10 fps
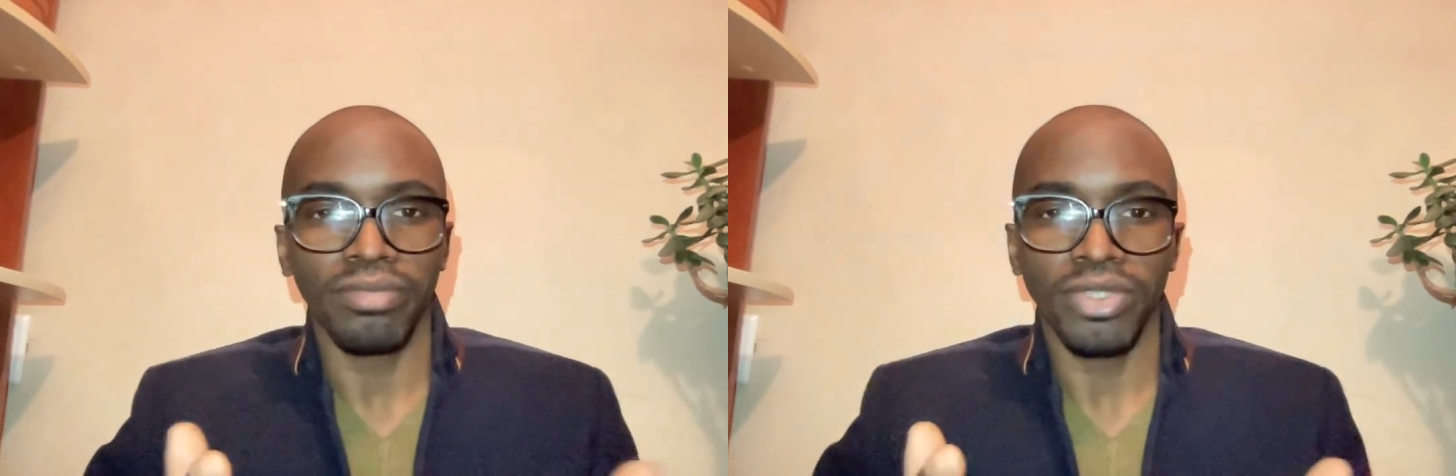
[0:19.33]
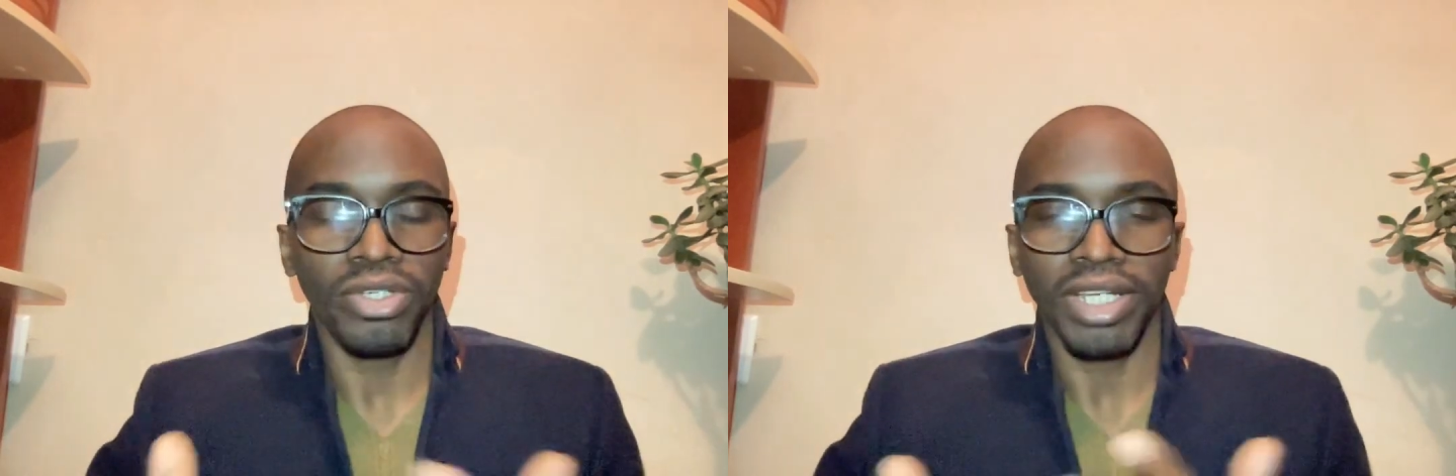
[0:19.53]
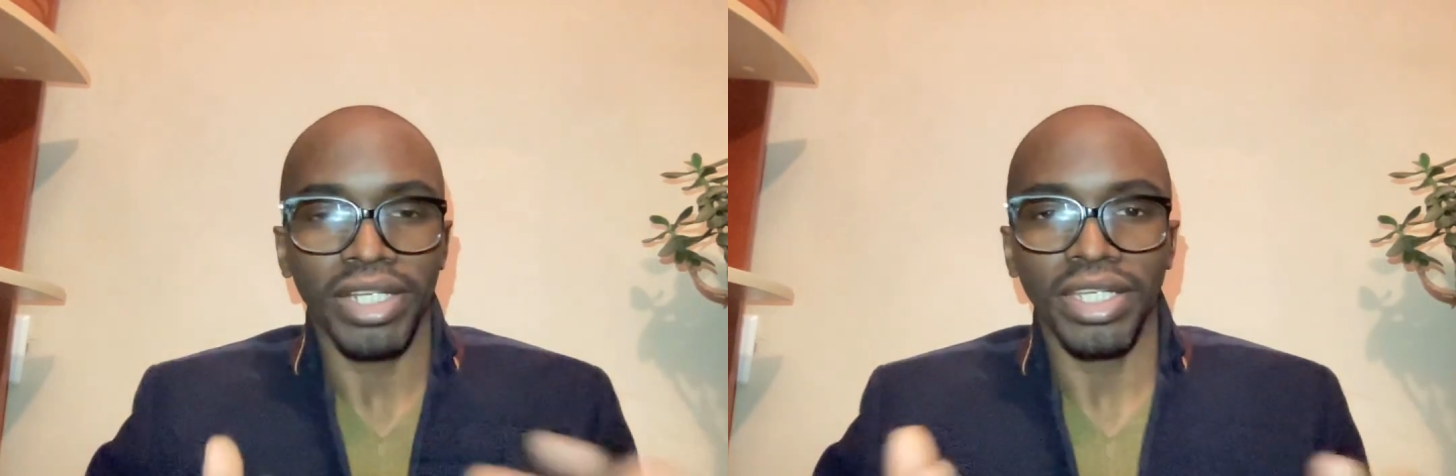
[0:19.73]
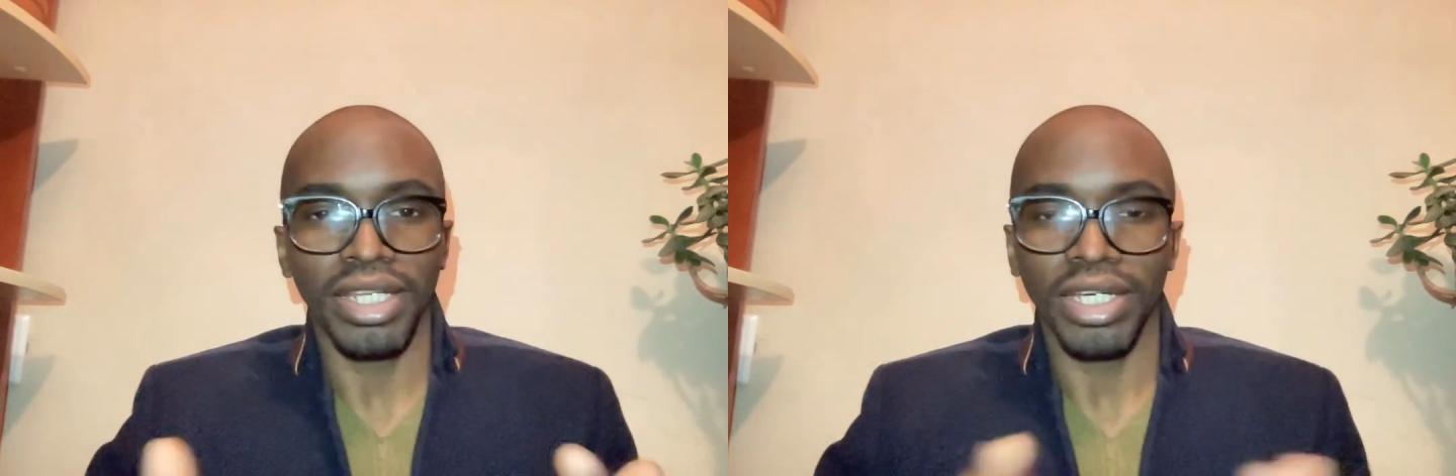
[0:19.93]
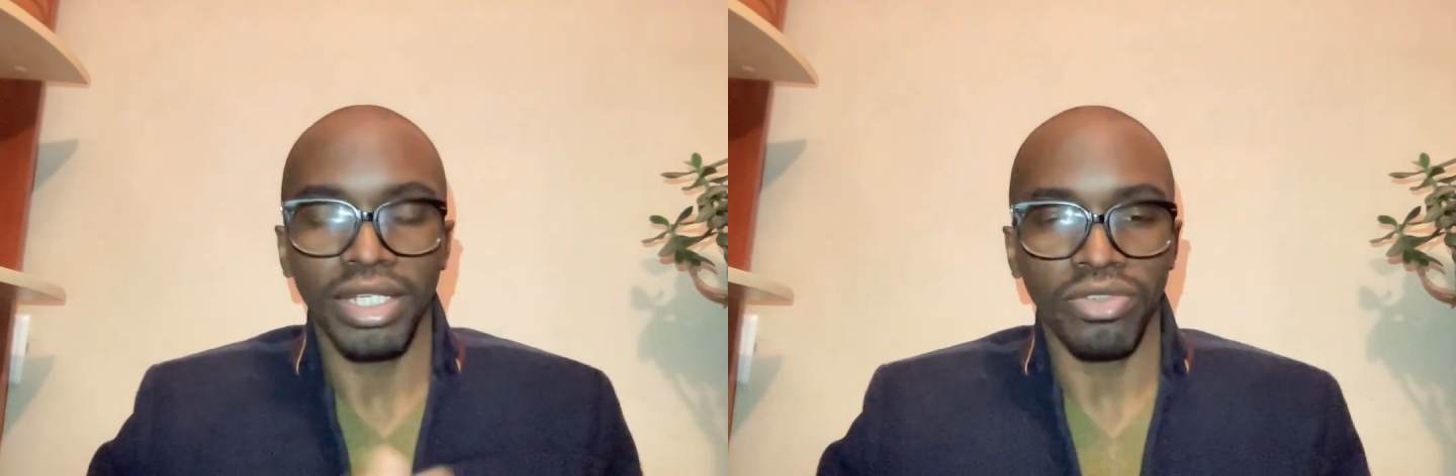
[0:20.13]
you're not
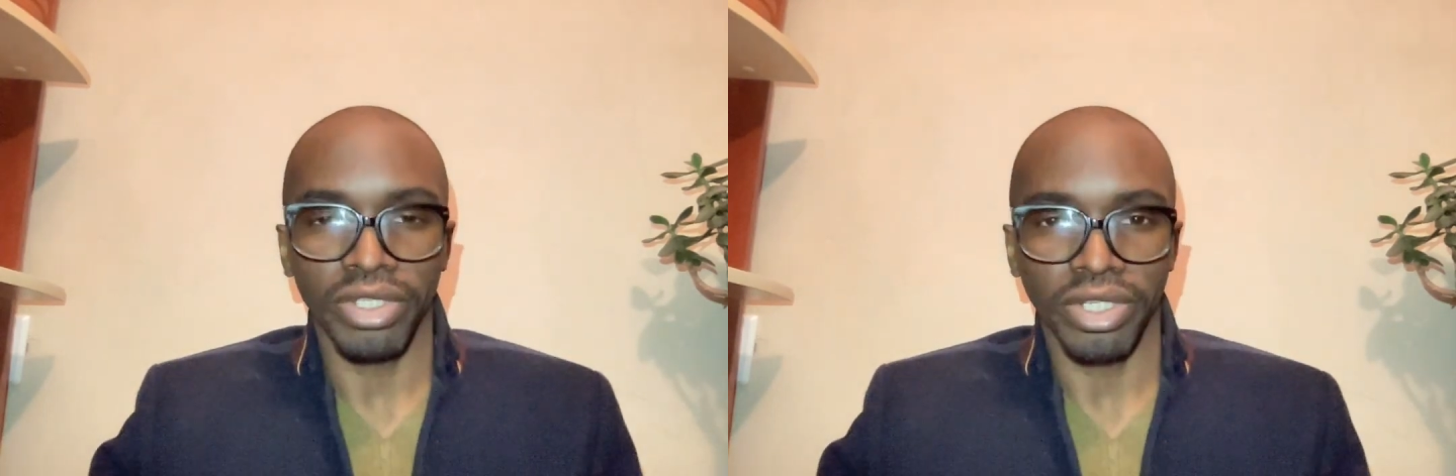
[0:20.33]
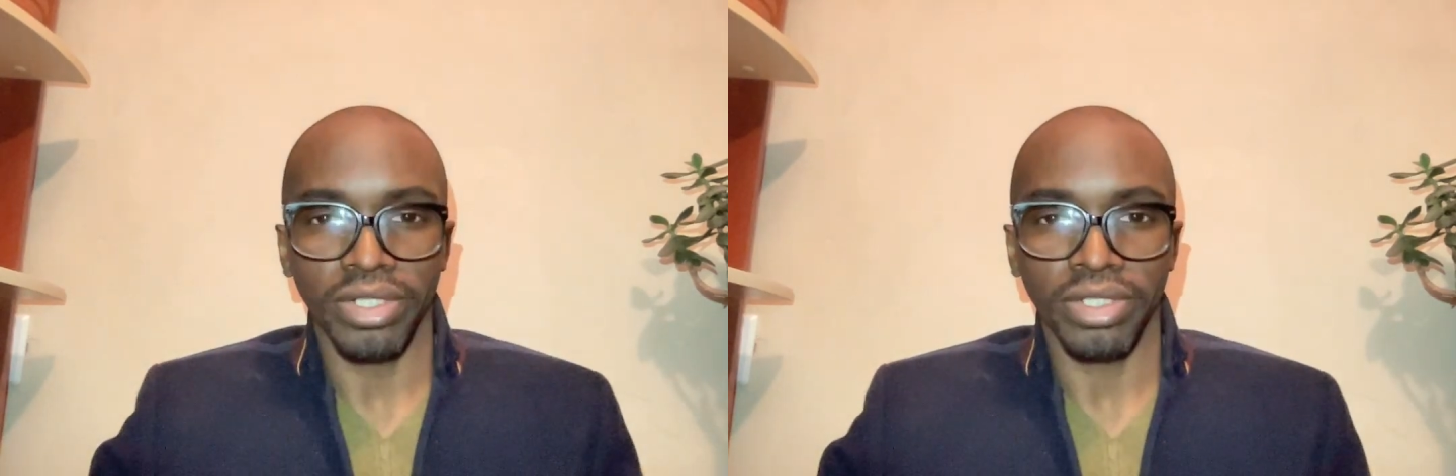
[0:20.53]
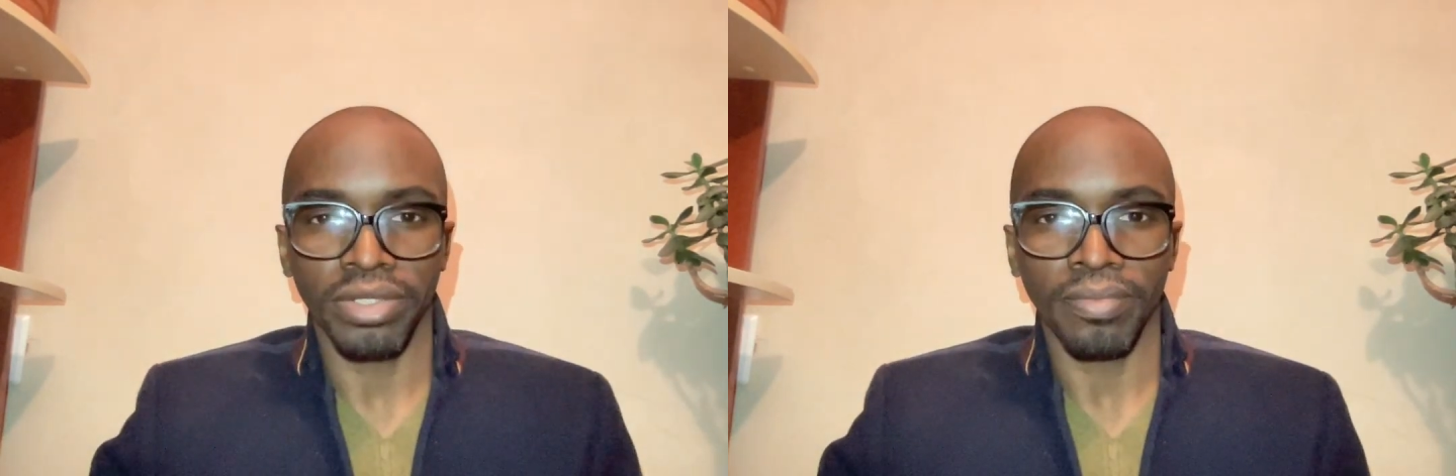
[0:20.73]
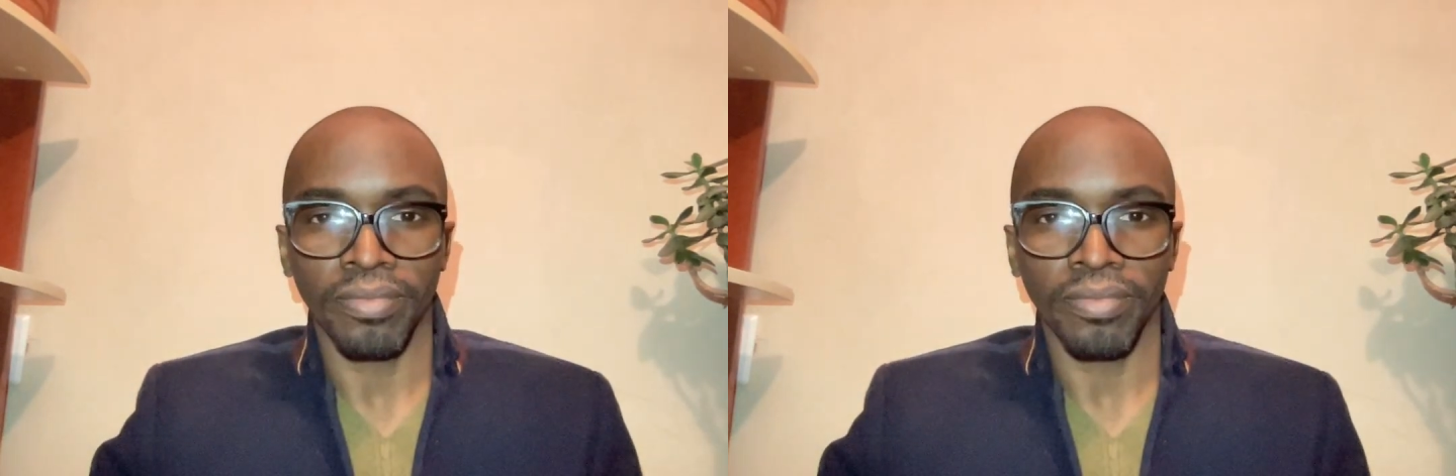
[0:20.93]
getting any results.